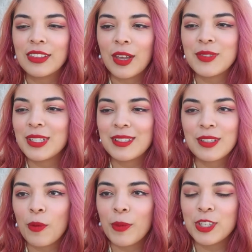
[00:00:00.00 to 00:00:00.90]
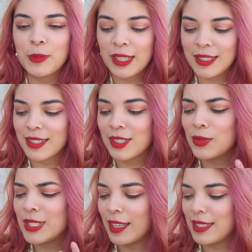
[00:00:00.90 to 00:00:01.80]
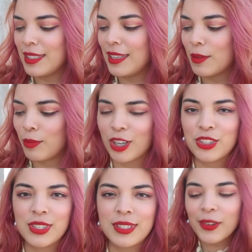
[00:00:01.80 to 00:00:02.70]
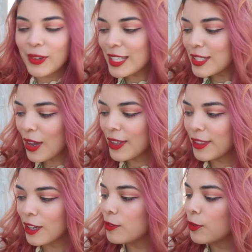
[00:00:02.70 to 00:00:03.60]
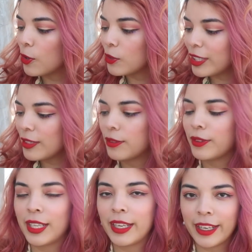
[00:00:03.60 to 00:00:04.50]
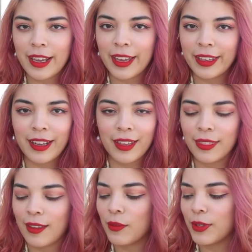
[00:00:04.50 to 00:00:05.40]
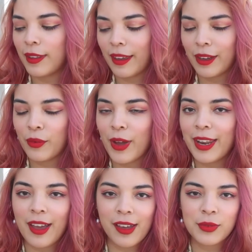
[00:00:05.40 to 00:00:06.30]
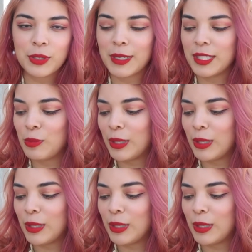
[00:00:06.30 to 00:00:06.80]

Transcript: and loved it so much because it's so dainty and precious. So then when I saw it there for only $3.99, I thought, what the heck, why not? It was meant to